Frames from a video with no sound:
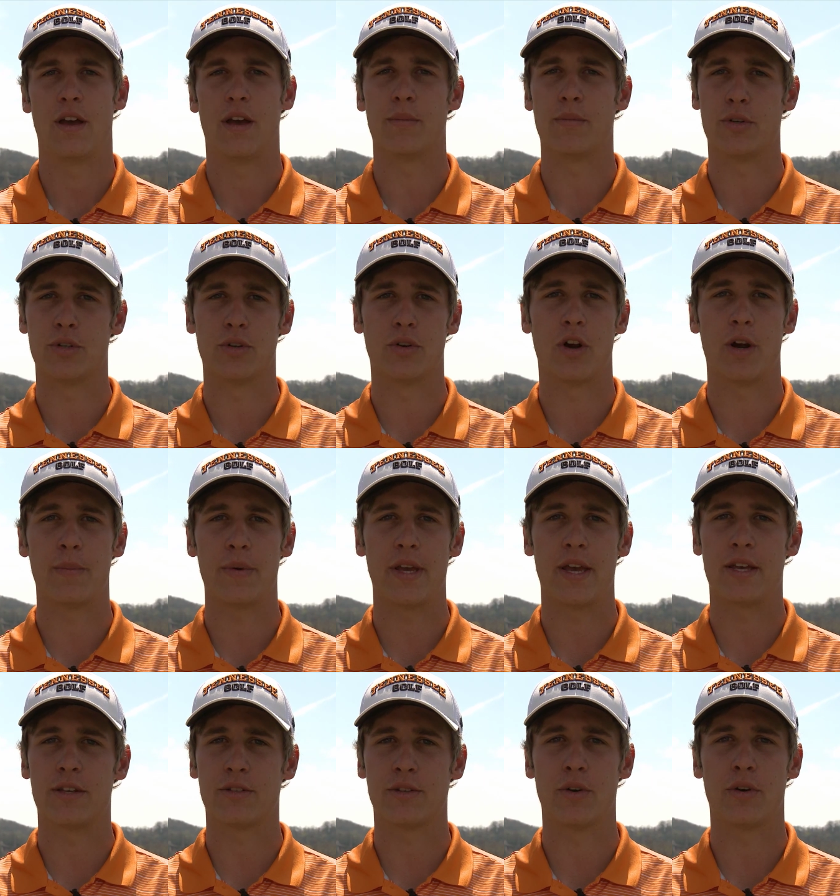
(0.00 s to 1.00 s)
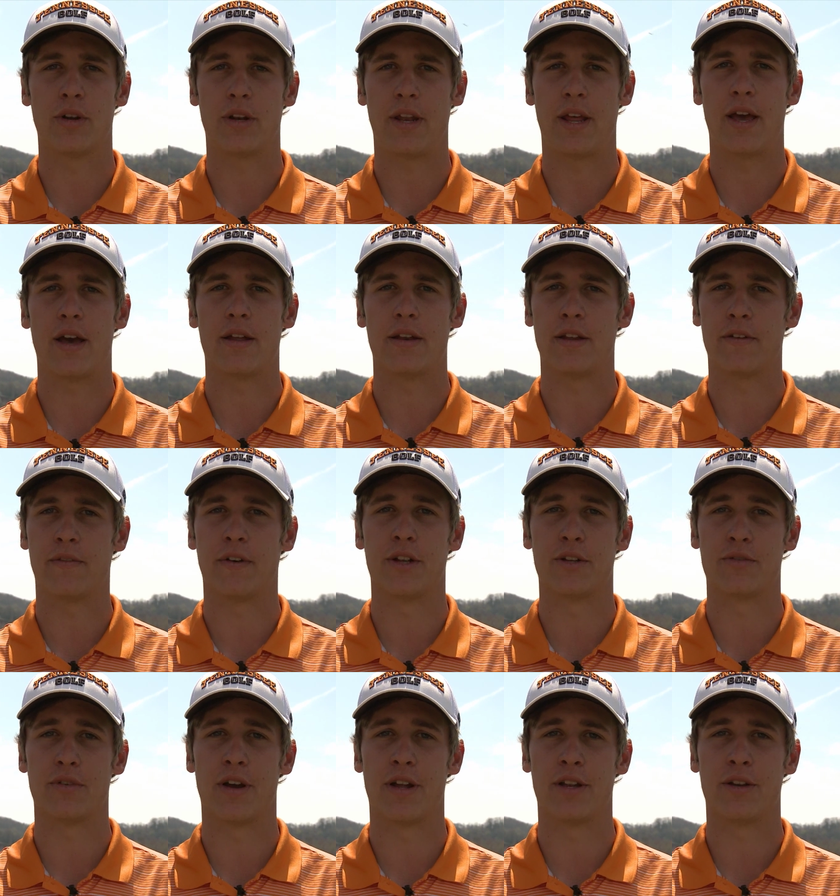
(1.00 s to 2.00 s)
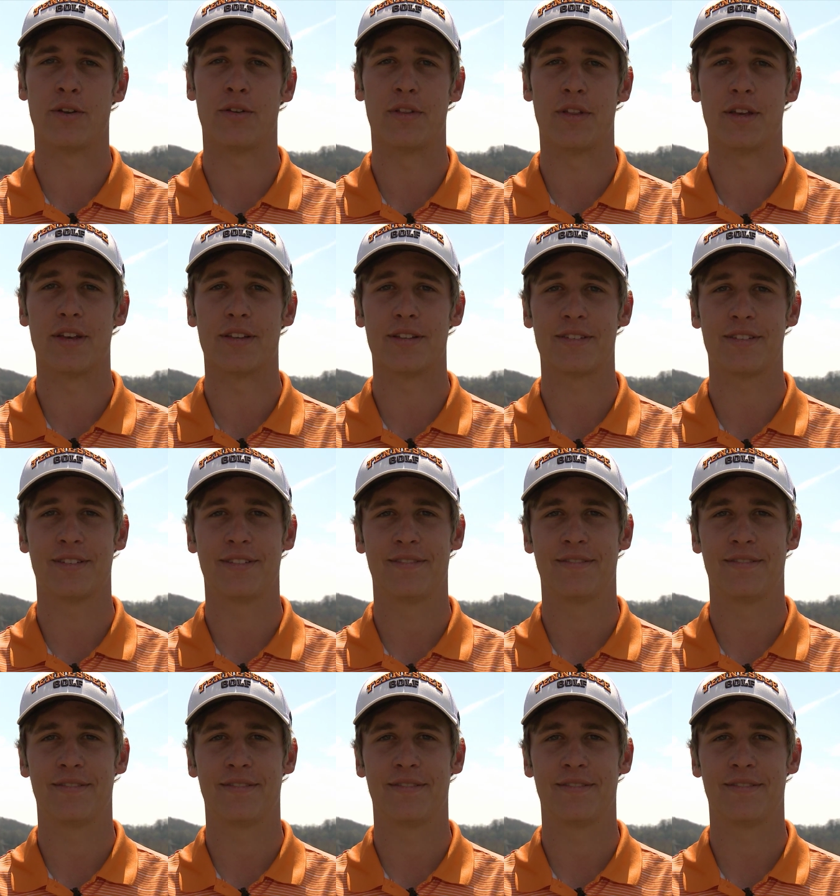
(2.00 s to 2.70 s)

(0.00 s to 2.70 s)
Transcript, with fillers: I'm sure I'll be escorted out if I try to do this.